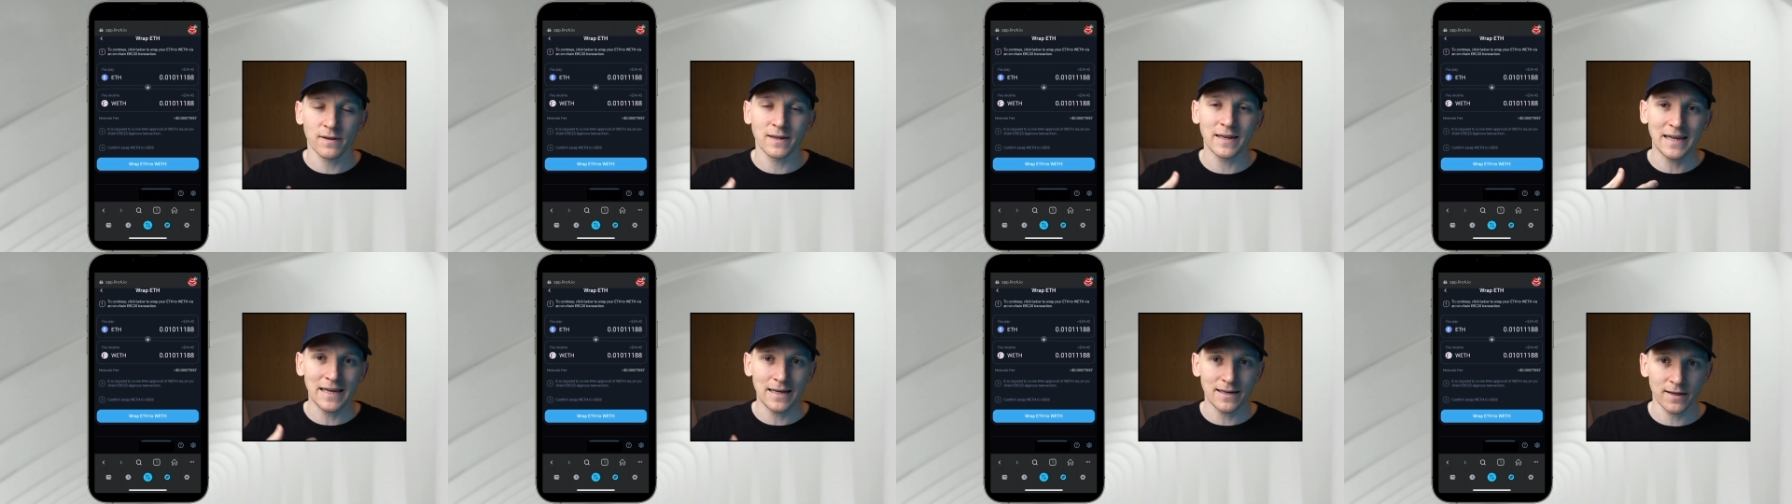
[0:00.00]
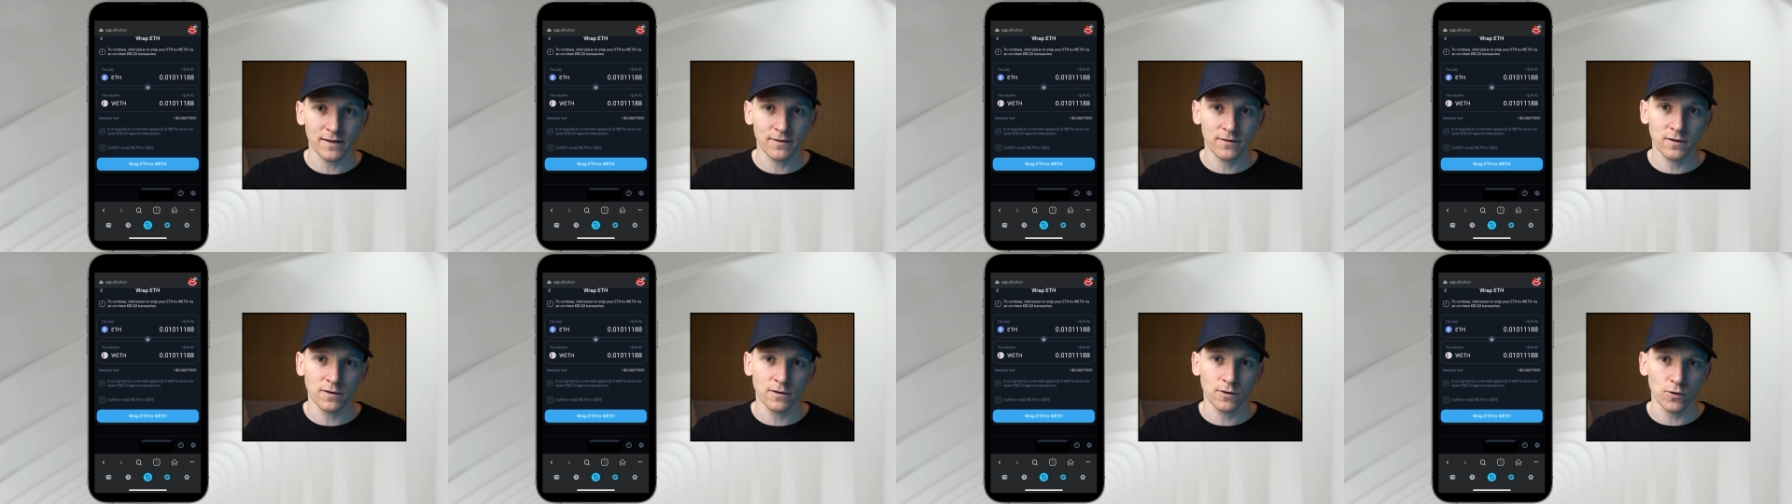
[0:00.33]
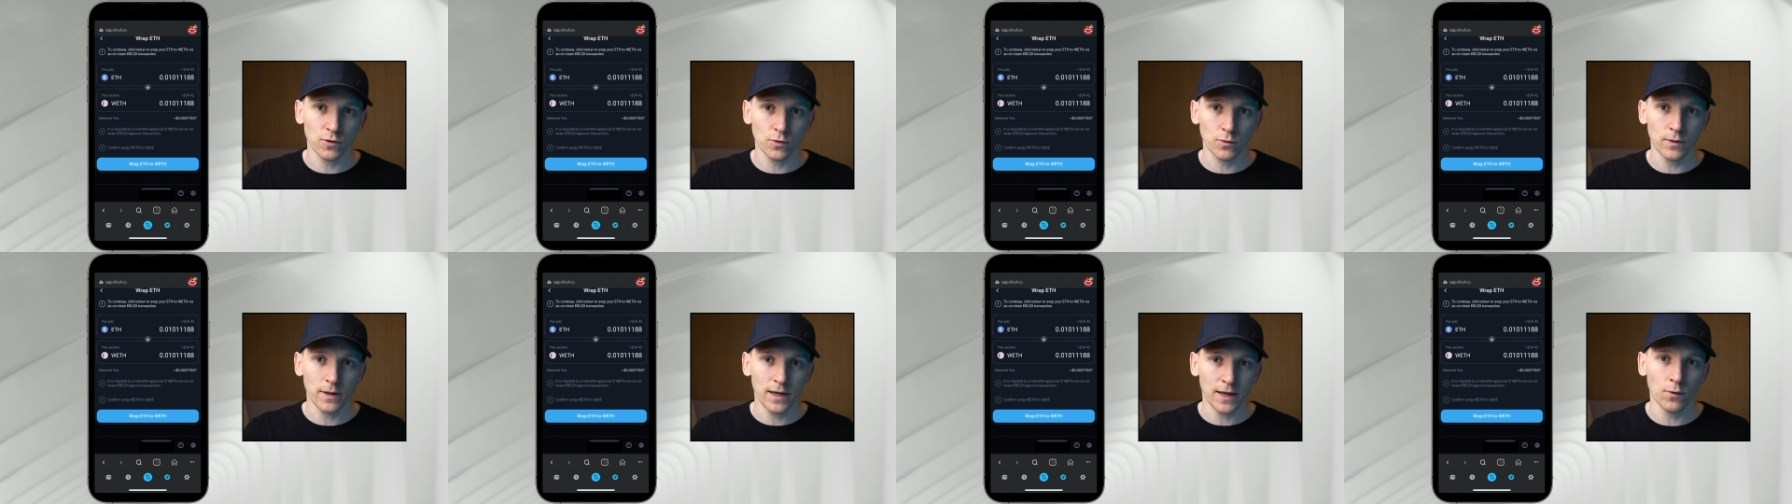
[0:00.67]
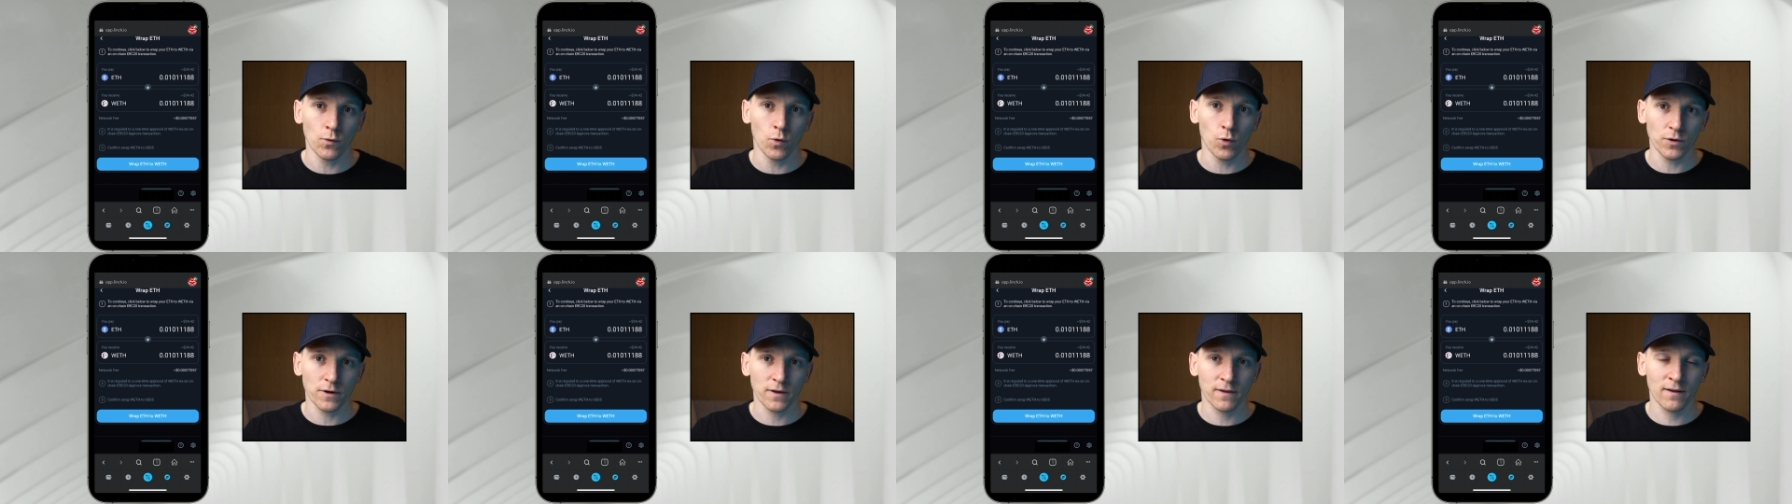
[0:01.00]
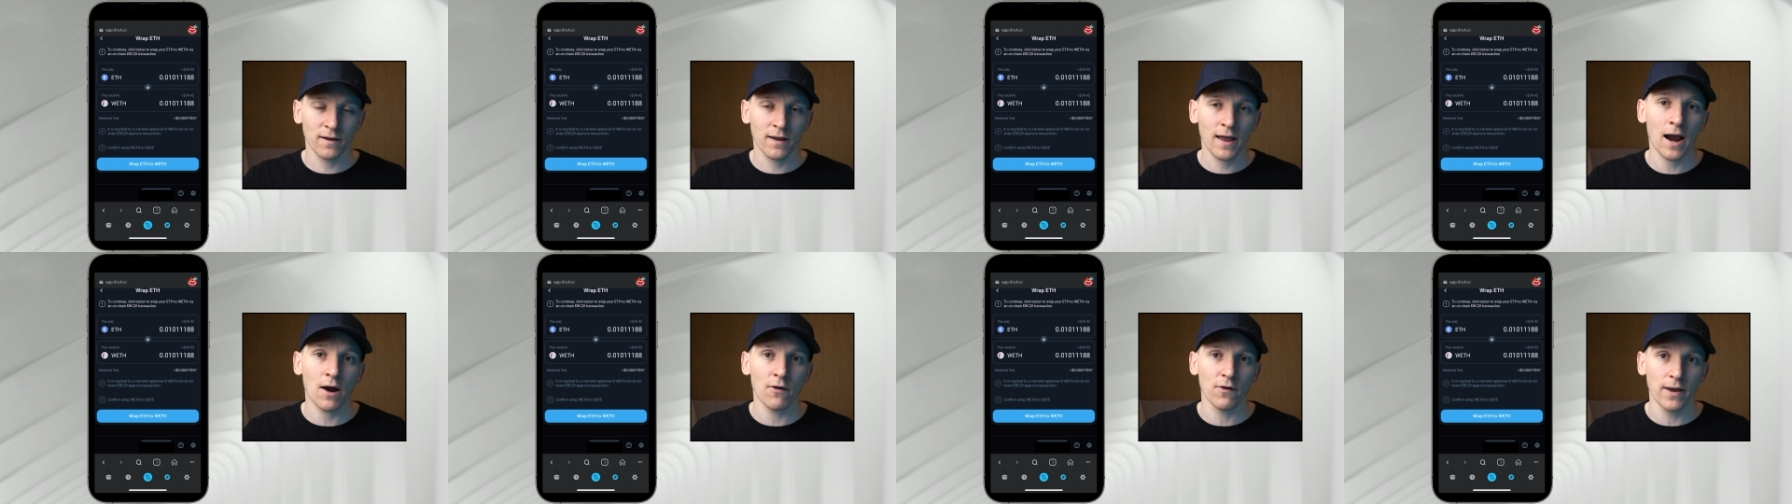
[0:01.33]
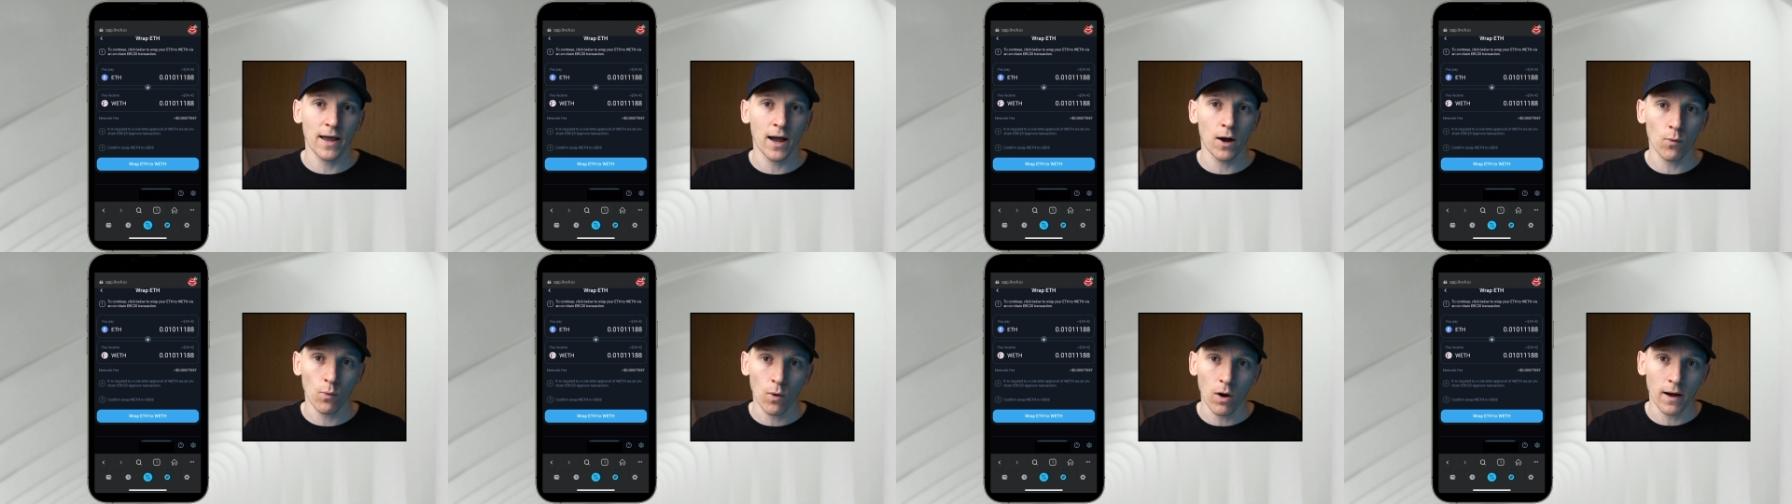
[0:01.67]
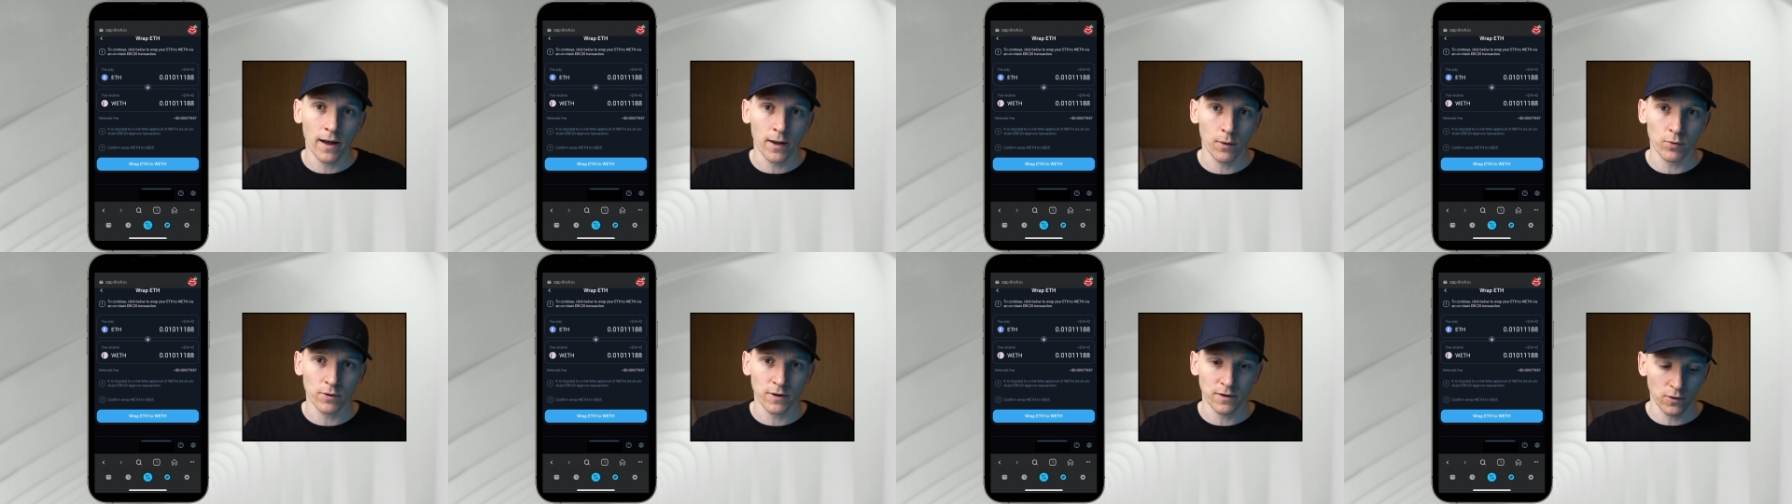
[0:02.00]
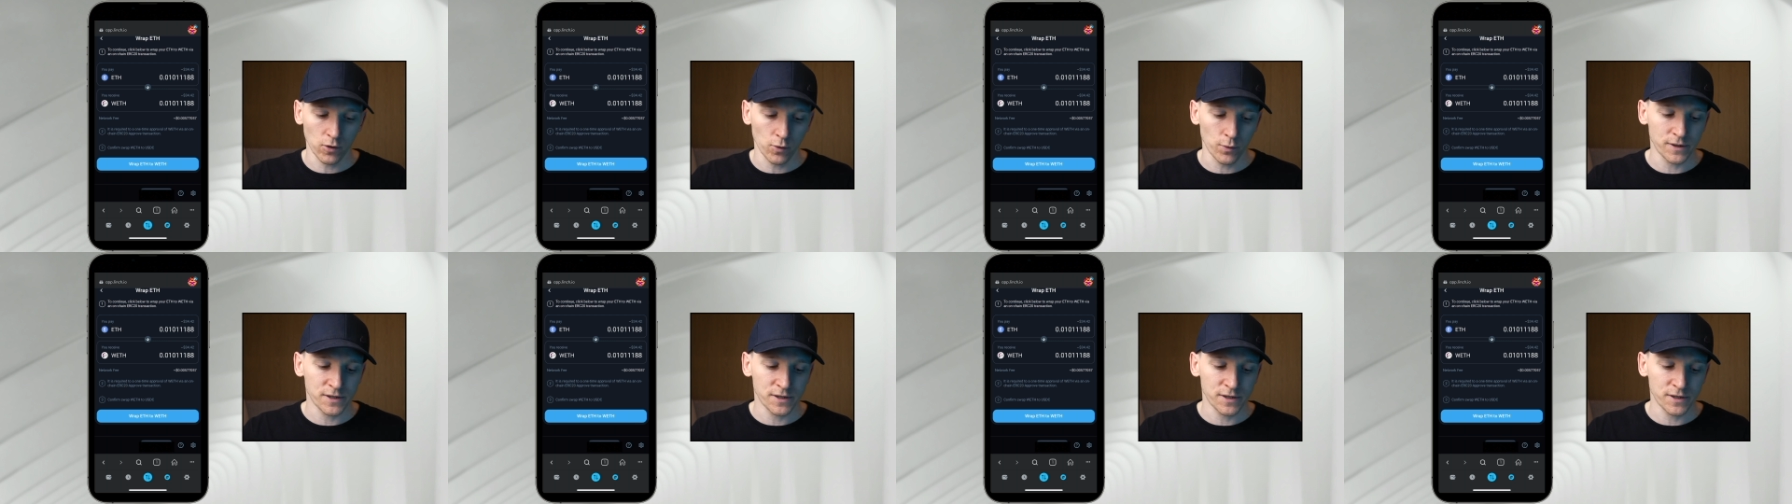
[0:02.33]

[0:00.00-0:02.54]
needing to do in order to carry out what I want to do,